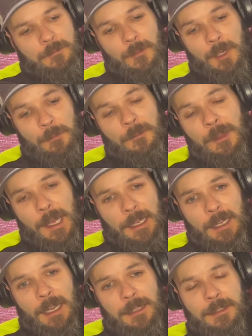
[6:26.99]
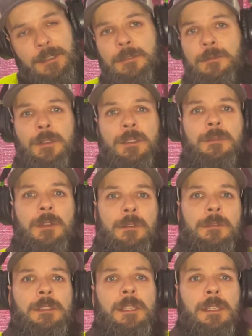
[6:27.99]
want to thank Axial, first of all,
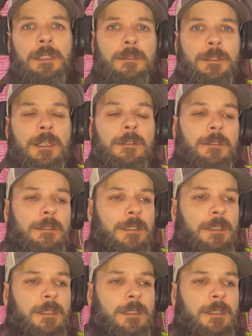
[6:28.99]
for sending those out.